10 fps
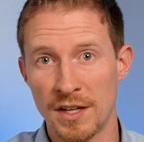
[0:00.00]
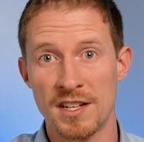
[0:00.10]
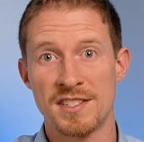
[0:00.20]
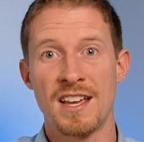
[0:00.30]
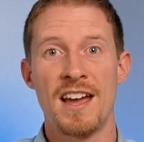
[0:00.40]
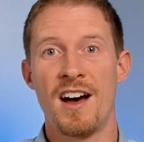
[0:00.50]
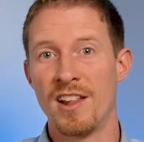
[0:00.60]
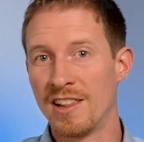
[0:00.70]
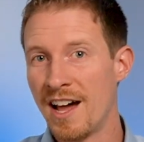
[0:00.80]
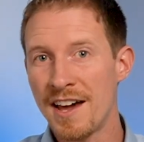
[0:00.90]
because a
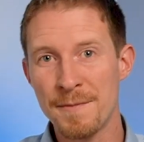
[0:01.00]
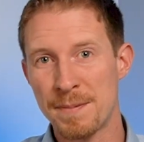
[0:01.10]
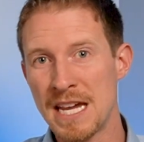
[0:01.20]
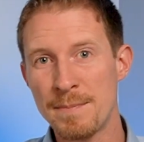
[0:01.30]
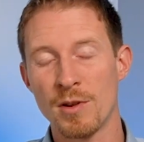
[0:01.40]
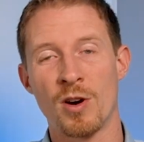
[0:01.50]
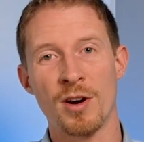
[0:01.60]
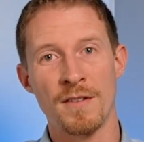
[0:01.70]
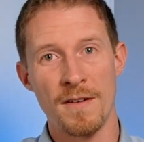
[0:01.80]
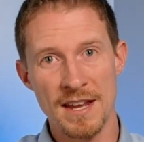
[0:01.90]
lot of people
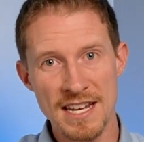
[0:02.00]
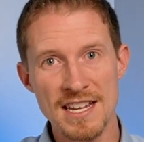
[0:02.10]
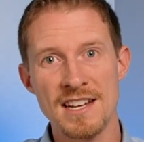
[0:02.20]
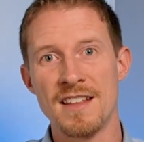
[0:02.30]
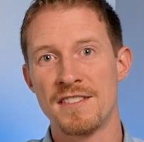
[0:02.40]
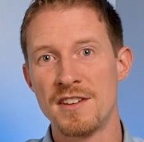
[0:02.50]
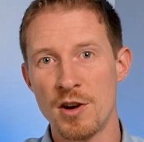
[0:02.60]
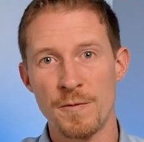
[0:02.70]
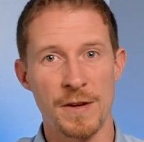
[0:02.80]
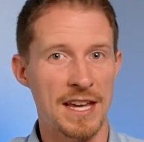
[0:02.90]
are in the
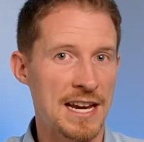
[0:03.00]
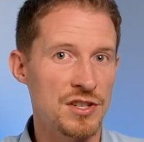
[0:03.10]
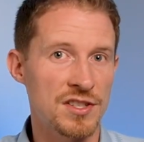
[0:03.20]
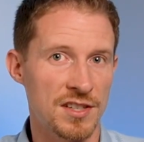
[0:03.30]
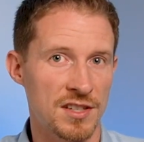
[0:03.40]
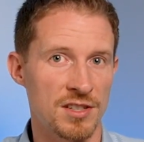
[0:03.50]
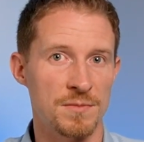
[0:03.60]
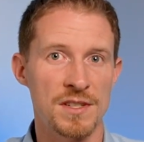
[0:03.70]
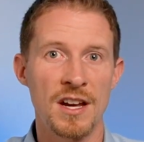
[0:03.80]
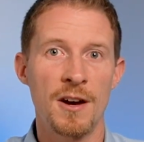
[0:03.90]
notification
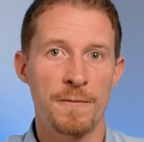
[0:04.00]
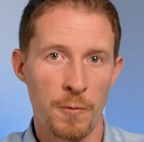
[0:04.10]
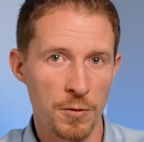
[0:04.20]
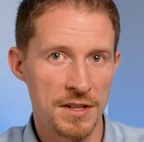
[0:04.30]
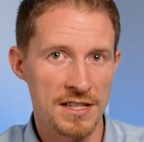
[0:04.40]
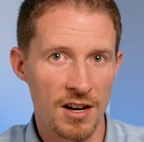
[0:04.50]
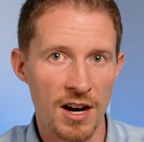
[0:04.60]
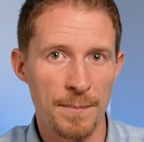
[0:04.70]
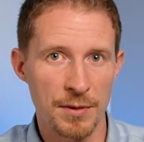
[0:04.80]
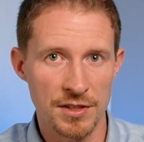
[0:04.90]
systems for these
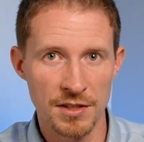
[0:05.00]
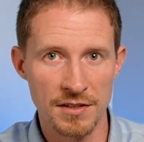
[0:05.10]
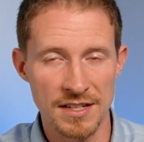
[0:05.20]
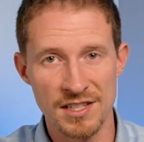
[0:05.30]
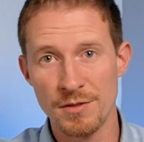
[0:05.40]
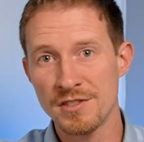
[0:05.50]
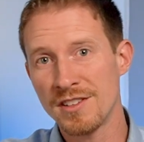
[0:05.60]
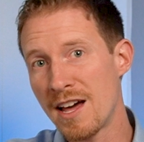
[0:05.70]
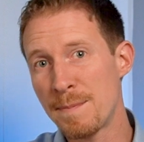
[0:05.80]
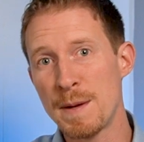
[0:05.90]
opportunities. So there's a
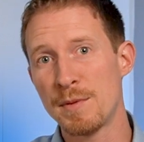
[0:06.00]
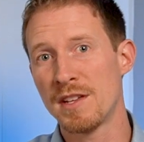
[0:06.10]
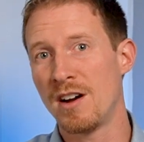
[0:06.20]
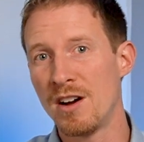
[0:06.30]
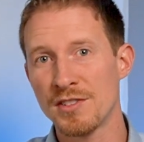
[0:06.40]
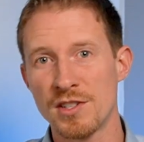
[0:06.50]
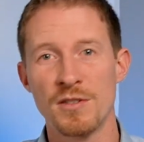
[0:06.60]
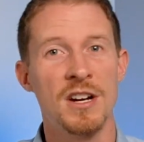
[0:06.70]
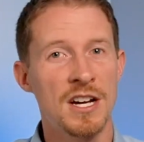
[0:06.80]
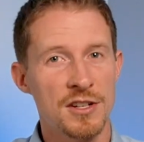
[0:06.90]
lot of people that
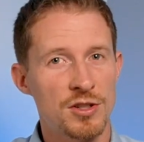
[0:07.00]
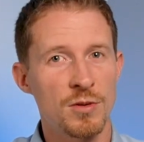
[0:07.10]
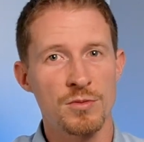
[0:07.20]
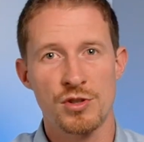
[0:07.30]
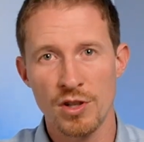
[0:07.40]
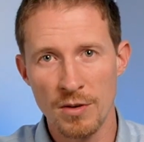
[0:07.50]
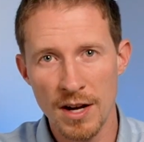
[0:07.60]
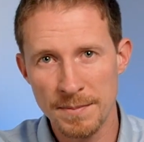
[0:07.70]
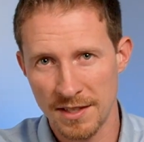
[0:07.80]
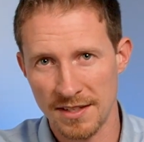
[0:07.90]
also don't show up to